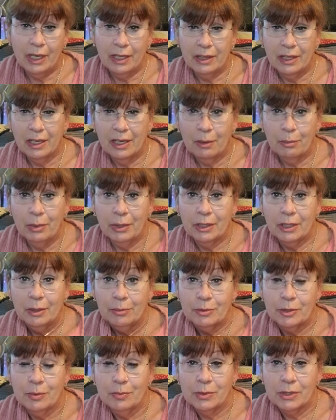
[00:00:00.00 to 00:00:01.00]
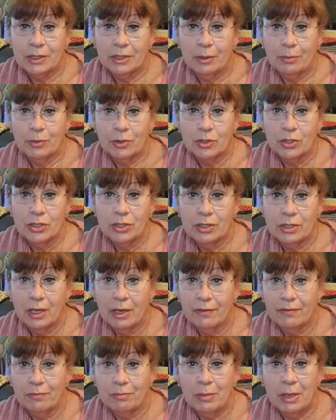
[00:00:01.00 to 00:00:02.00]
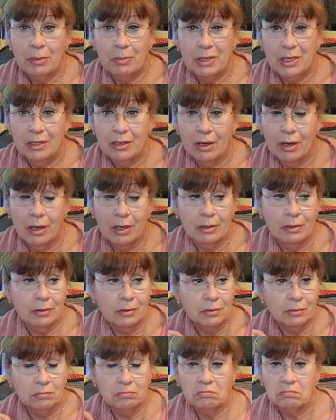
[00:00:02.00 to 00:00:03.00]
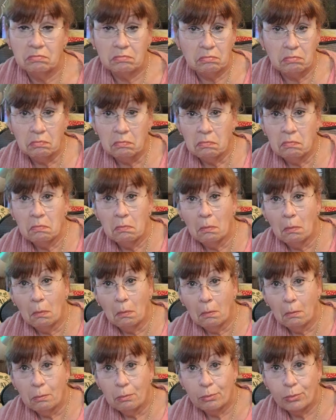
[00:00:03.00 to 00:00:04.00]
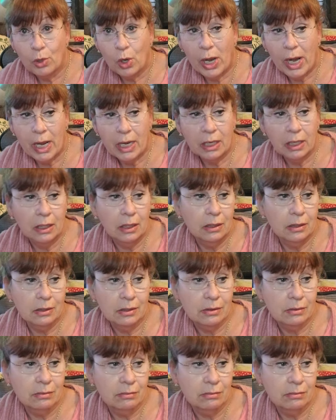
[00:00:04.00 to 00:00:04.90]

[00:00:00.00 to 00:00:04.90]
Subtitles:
I think I picked up some summer stuff. Maybe not branded,